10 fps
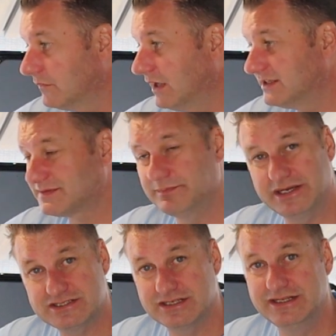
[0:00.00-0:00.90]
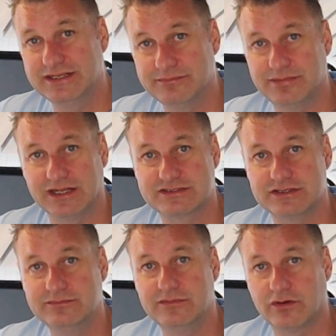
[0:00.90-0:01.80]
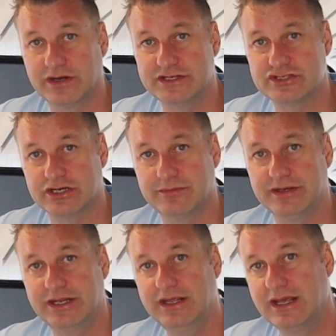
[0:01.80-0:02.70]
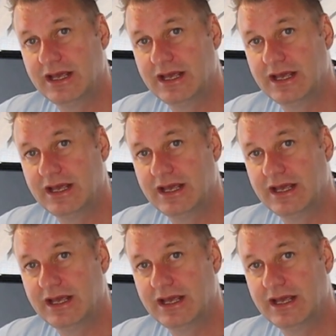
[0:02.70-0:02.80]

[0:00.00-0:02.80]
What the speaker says: especially in Belgium or in Germany,